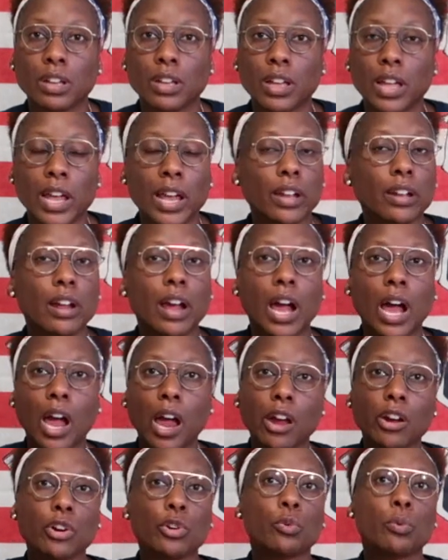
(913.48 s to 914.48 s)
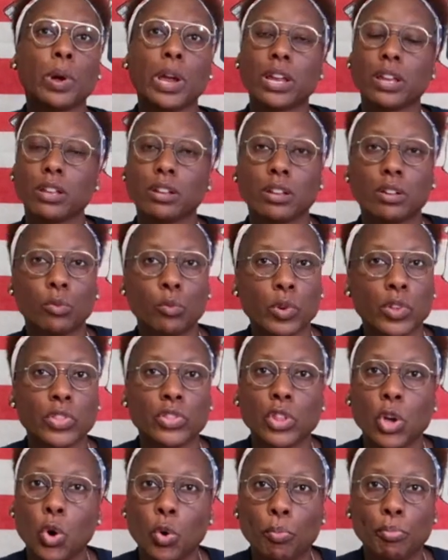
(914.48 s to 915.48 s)
at a higher rate with
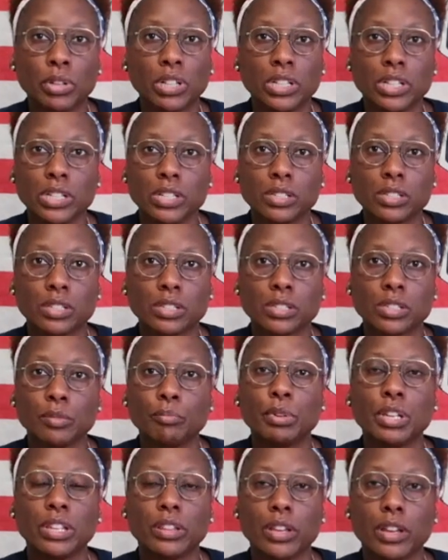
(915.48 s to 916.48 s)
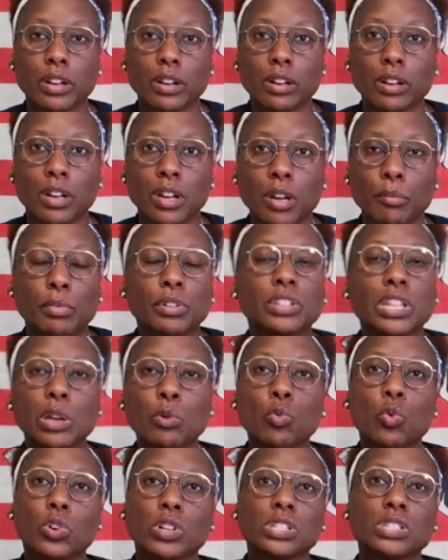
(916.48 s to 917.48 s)
no police to be there. But they
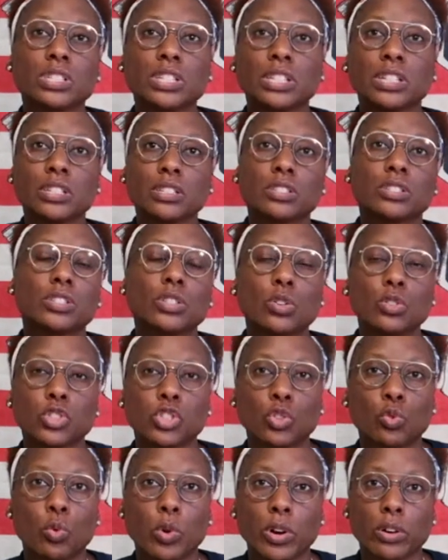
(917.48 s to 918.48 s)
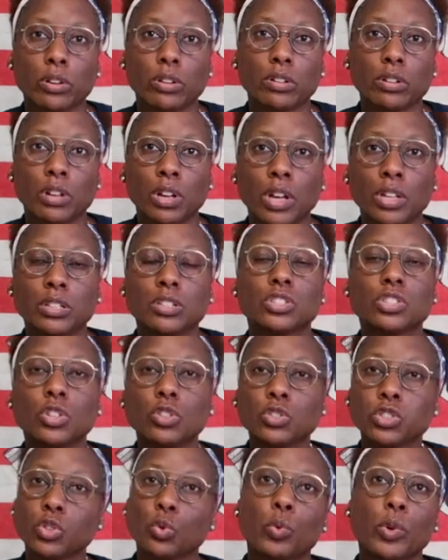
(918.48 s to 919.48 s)
want to send in a social worker. The
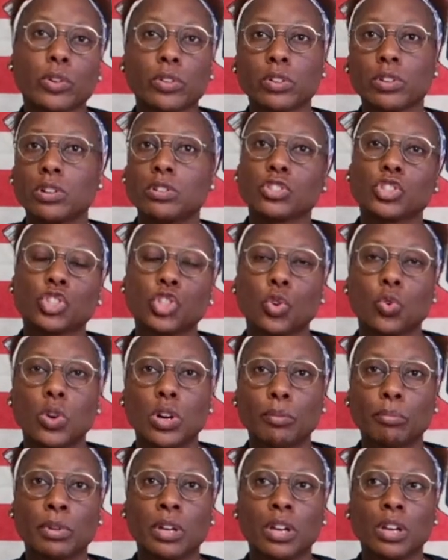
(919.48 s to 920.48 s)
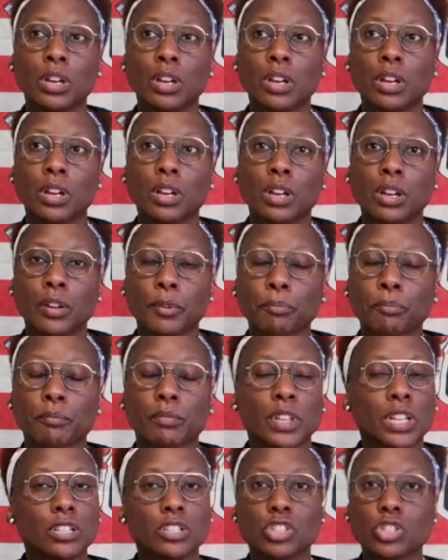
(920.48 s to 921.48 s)
social worker going to show up,
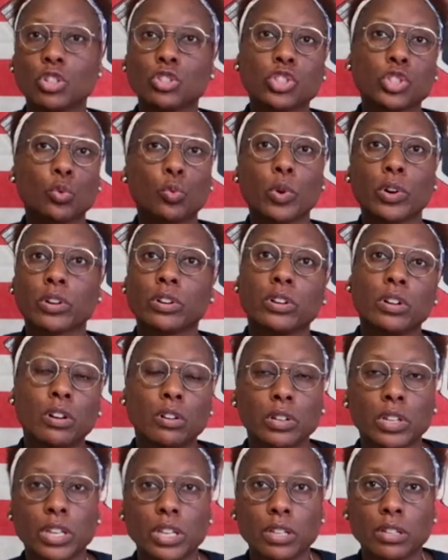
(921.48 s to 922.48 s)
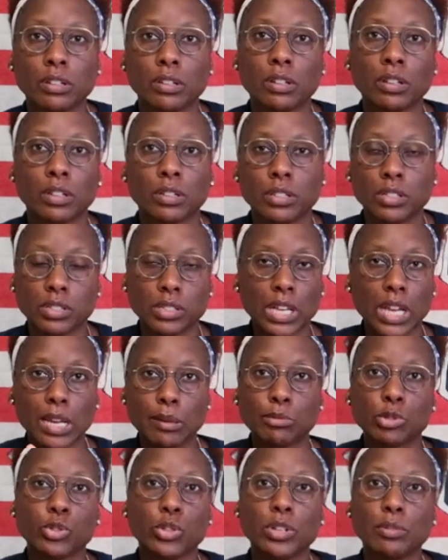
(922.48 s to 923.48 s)
and the social worker going to get the
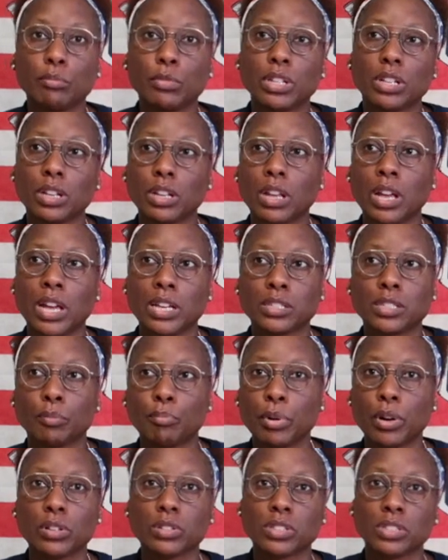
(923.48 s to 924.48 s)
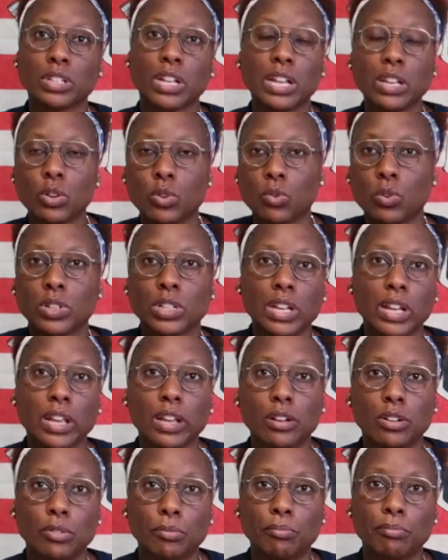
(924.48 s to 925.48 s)
same treatment as the person they going to
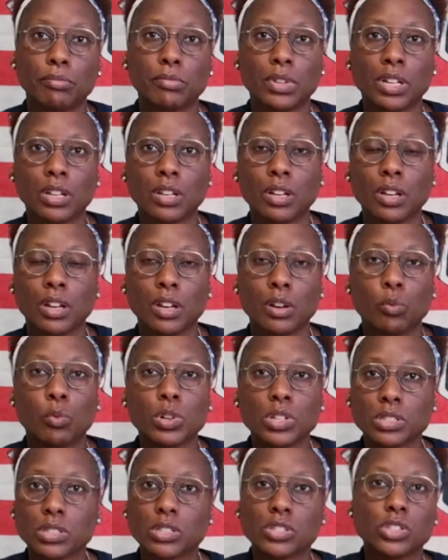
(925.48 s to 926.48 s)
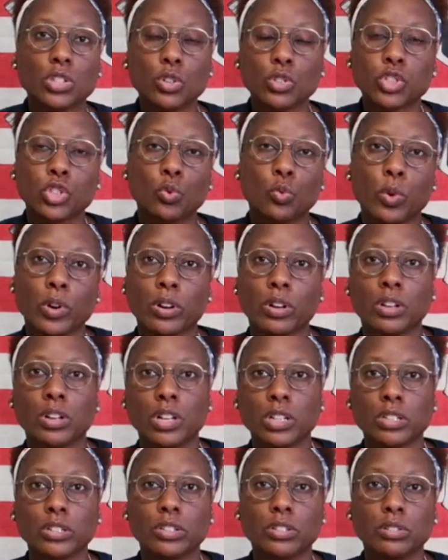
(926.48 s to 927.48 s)
help. What is the social worker
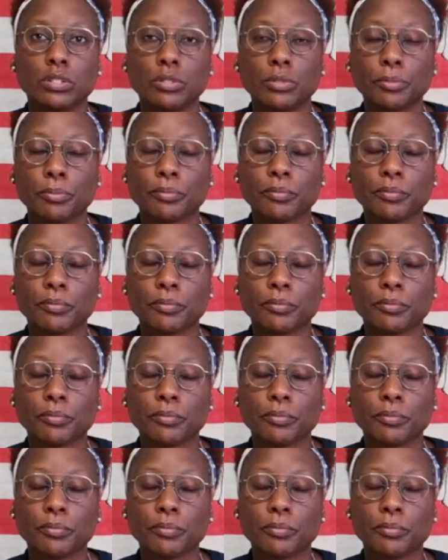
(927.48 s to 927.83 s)
going to do?